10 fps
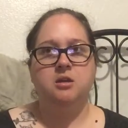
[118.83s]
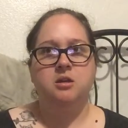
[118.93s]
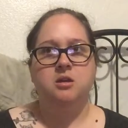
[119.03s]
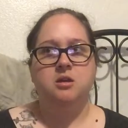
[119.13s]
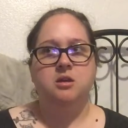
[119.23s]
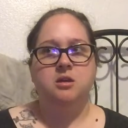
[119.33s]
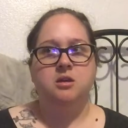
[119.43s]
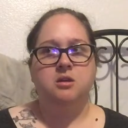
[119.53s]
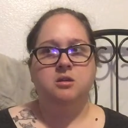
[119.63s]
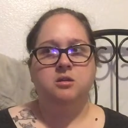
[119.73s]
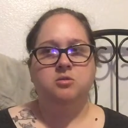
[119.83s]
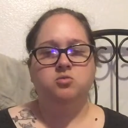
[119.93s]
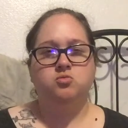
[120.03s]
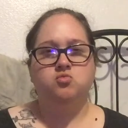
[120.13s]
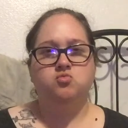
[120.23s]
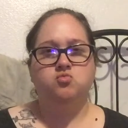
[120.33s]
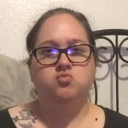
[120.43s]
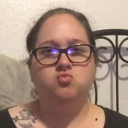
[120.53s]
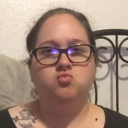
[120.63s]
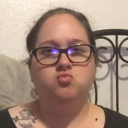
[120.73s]

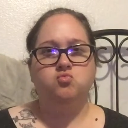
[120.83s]
(no one is talking)